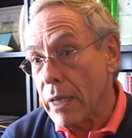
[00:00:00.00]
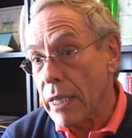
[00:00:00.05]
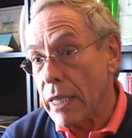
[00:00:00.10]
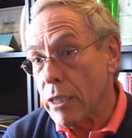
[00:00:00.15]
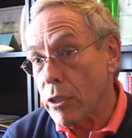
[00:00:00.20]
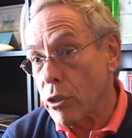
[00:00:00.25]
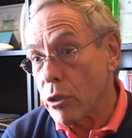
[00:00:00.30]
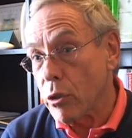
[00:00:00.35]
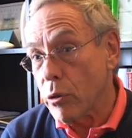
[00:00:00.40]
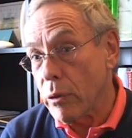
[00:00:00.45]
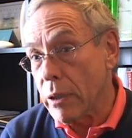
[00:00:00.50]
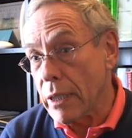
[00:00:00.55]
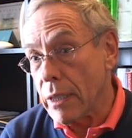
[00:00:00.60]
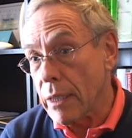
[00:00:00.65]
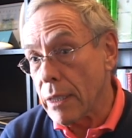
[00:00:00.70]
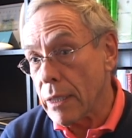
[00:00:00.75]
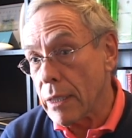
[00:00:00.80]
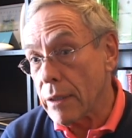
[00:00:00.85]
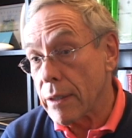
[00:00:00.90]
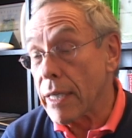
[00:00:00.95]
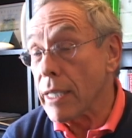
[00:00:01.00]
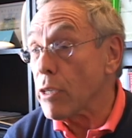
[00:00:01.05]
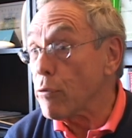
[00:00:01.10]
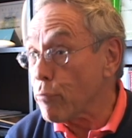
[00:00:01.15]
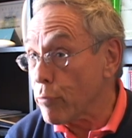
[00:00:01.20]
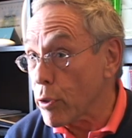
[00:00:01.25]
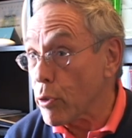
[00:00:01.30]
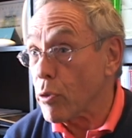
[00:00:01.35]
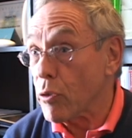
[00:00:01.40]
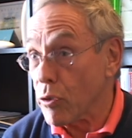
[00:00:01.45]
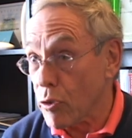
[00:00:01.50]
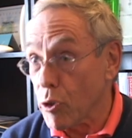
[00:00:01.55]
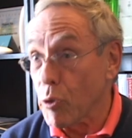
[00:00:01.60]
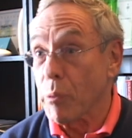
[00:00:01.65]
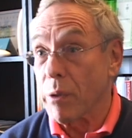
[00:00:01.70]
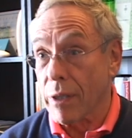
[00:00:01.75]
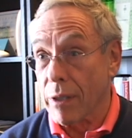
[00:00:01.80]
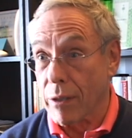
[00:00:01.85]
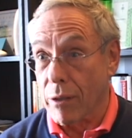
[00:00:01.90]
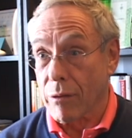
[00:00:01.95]
including that influence
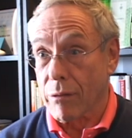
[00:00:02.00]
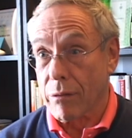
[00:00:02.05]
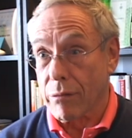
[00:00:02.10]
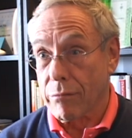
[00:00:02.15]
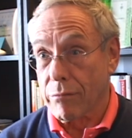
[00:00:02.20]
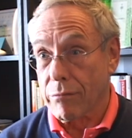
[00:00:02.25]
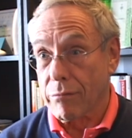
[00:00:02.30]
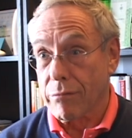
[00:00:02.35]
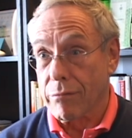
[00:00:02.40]
human health.